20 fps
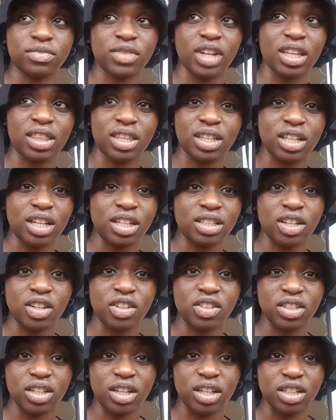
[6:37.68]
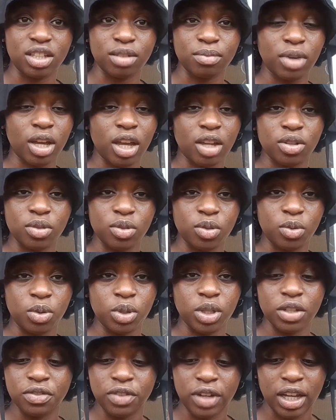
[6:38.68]
i think that's why I say her name i don't know
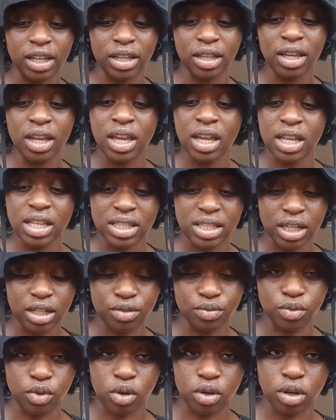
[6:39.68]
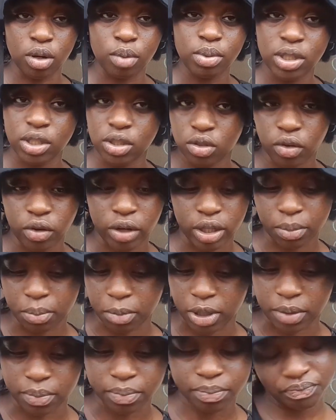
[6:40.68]
if i said it wrong please correct
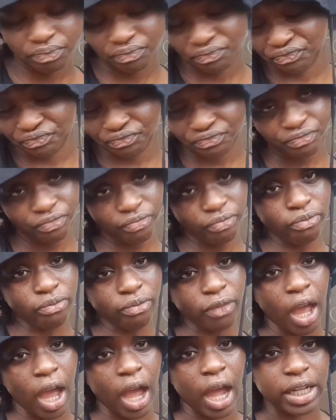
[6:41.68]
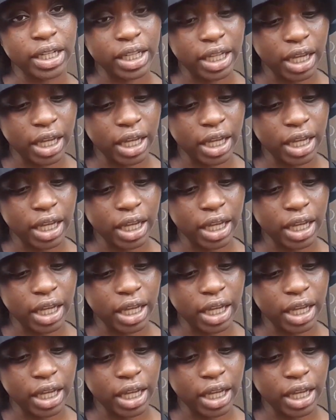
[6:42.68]
me and